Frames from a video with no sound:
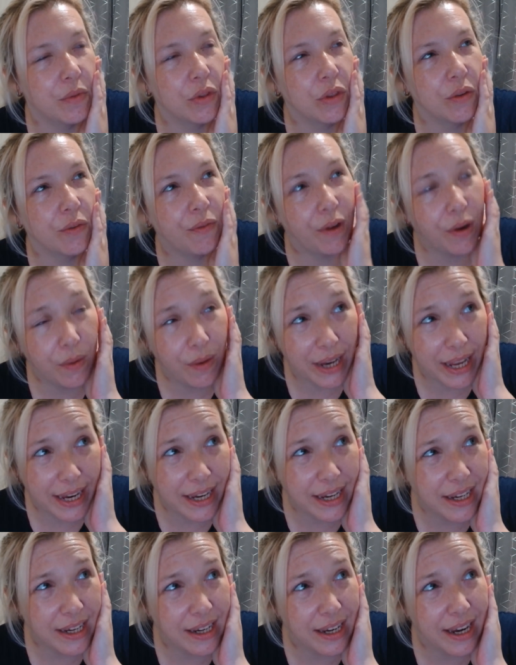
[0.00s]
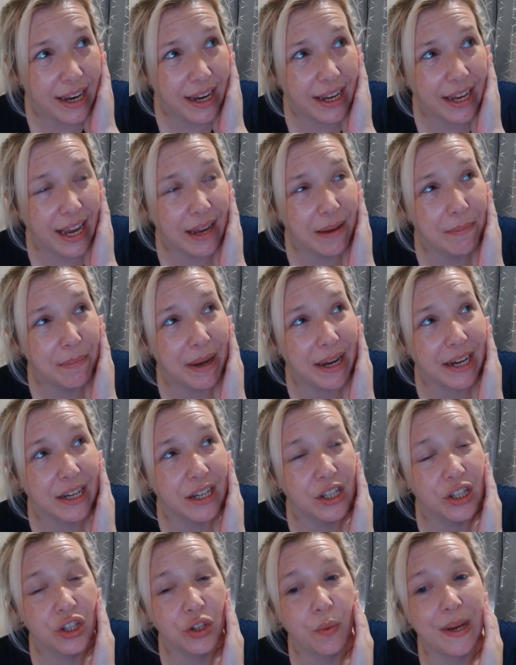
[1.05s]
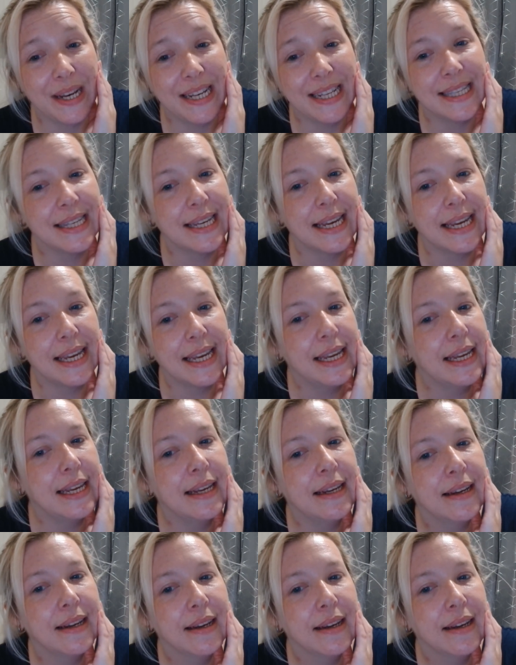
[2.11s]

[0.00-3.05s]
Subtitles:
folate, it came back at 20,